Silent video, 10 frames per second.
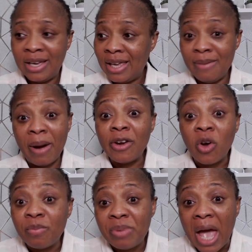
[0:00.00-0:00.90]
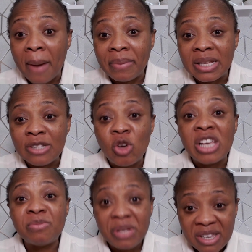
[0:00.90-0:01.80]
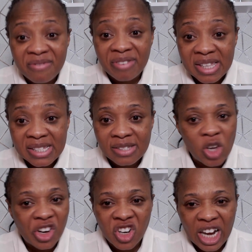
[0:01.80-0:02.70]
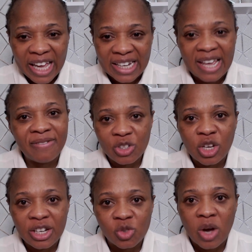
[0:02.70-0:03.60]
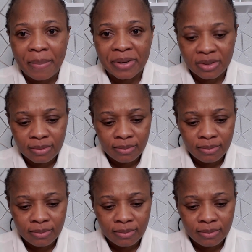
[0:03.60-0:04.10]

It might not be happening. You are speaking faith. You are not lying. Eventually, it will happen.